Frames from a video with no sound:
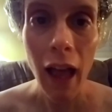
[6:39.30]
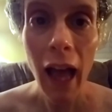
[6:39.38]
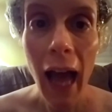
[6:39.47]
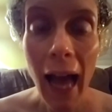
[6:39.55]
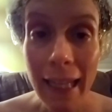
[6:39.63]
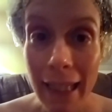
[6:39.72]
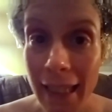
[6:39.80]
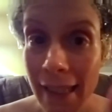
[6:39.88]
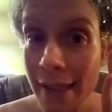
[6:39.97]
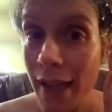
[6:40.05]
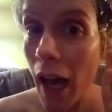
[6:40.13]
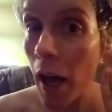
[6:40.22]
I
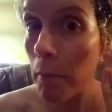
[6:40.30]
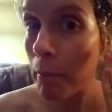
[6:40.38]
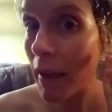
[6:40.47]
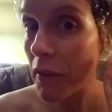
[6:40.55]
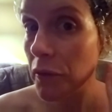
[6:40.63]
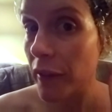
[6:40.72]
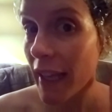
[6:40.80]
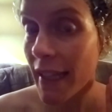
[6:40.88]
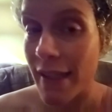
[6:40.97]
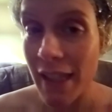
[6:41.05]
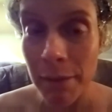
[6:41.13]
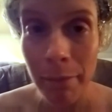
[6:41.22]
cleaned up my
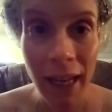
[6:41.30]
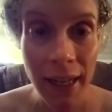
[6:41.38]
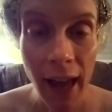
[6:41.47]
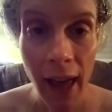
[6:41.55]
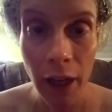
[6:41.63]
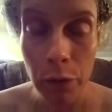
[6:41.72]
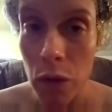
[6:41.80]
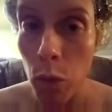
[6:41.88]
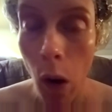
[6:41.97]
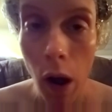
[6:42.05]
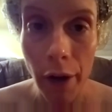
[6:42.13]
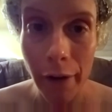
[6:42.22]
face and my neck with
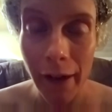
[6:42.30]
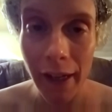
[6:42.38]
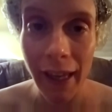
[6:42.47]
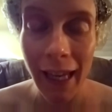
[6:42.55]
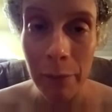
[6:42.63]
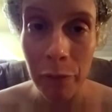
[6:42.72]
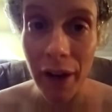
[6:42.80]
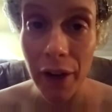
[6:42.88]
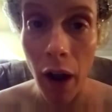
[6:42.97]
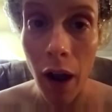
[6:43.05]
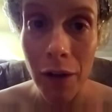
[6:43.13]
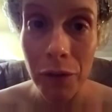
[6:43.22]
water. It came right
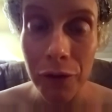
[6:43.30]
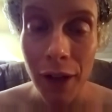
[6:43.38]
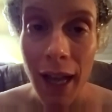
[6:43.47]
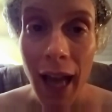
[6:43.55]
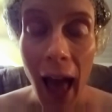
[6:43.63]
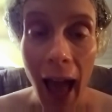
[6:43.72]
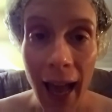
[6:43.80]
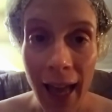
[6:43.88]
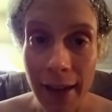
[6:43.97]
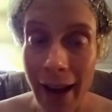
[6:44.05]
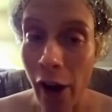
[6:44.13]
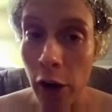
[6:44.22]
off.
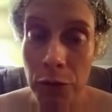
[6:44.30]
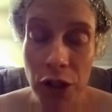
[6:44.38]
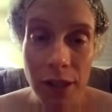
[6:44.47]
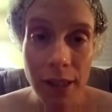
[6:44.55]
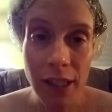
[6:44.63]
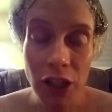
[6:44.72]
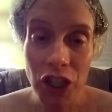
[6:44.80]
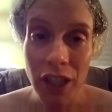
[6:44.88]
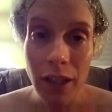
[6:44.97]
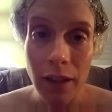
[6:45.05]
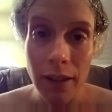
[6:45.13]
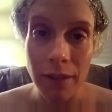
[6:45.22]
And now I'm just gonna
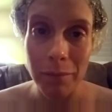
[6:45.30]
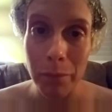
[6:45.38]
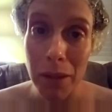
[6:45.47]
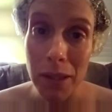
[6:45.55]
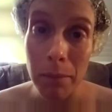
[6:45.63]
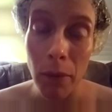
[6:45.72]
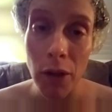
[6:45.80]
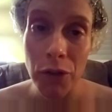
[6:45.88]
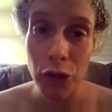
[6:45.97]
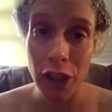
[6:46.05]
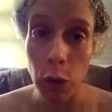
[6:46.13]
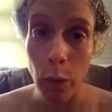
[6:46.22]
chill and put some
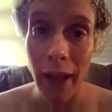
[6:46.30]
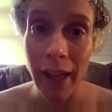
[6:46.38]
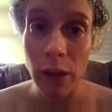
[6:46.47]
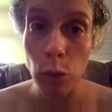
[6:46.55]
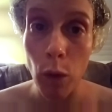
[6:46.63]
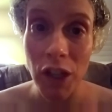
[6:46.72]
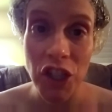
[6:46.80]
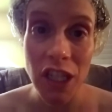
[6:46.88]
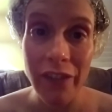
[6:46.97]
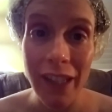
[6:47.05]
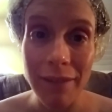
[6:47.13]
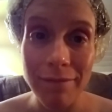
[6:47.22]
laundry away and watch TV.